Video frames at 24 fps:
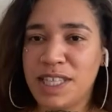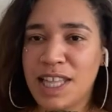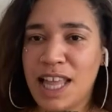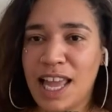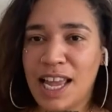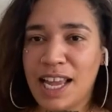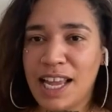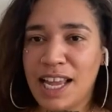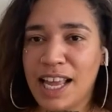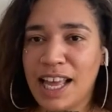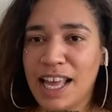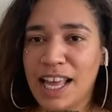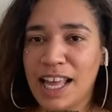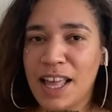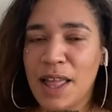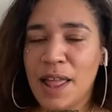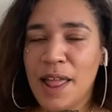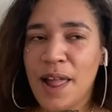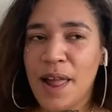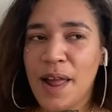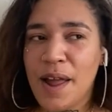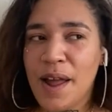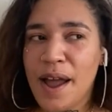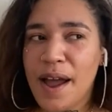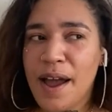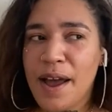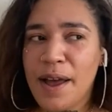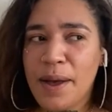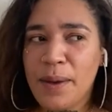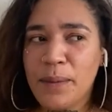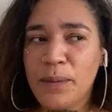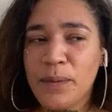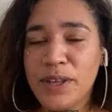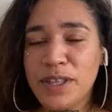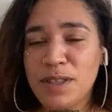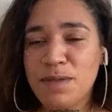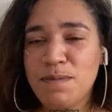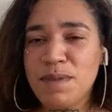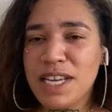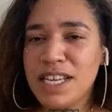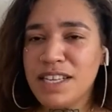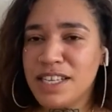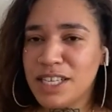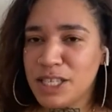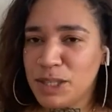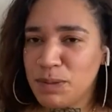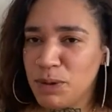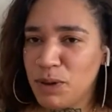Like um, with me
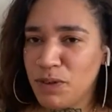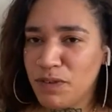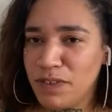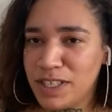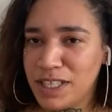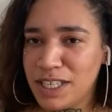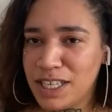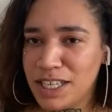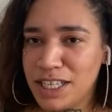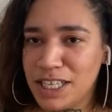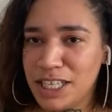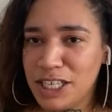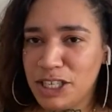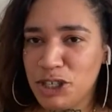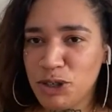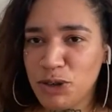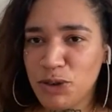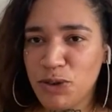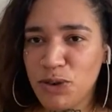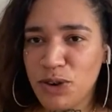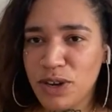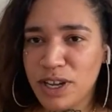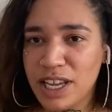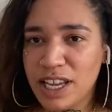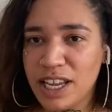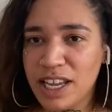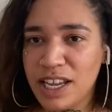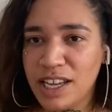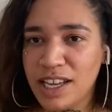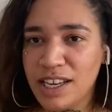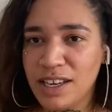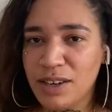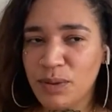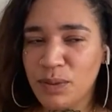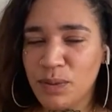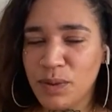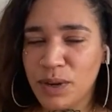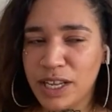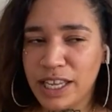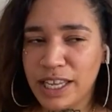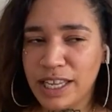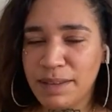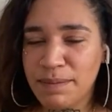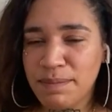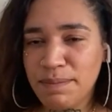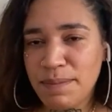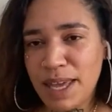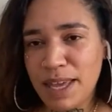just moving to Detroit, what,
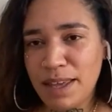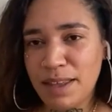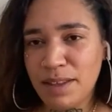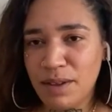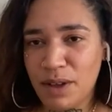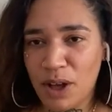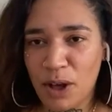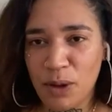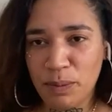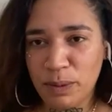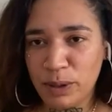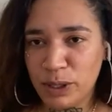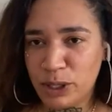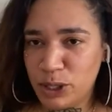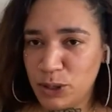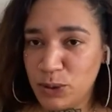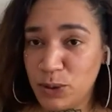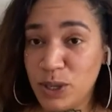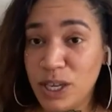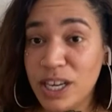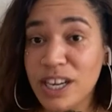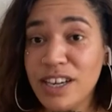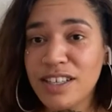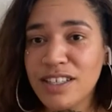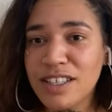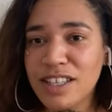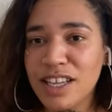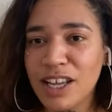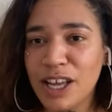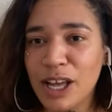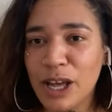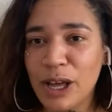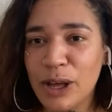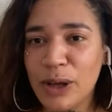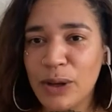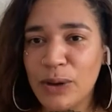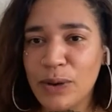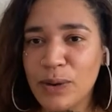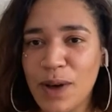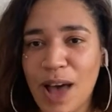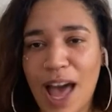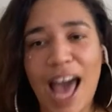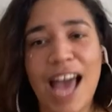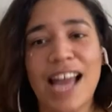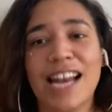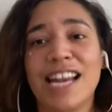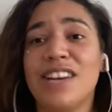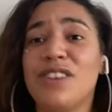made almost two years ago,
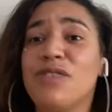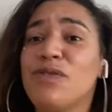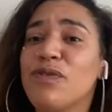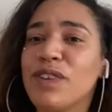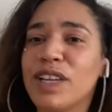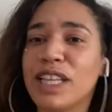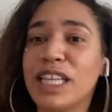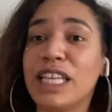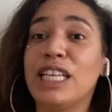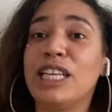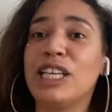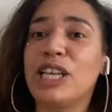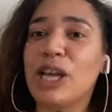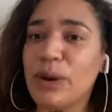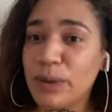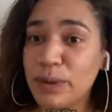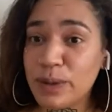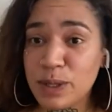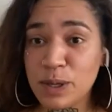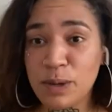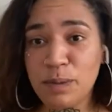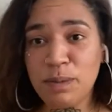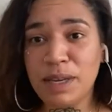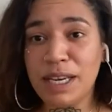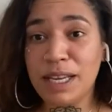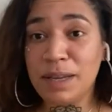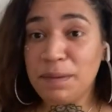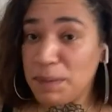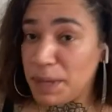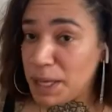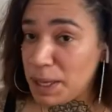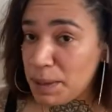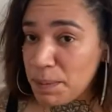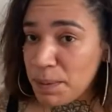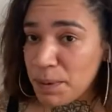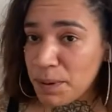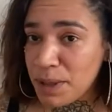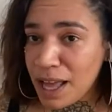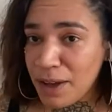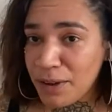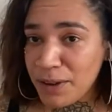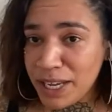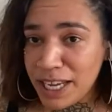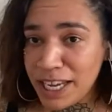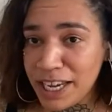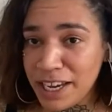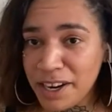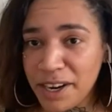I didn't really know too many people out
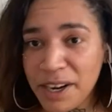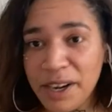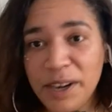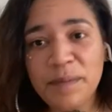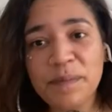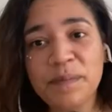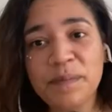uh-huh. here.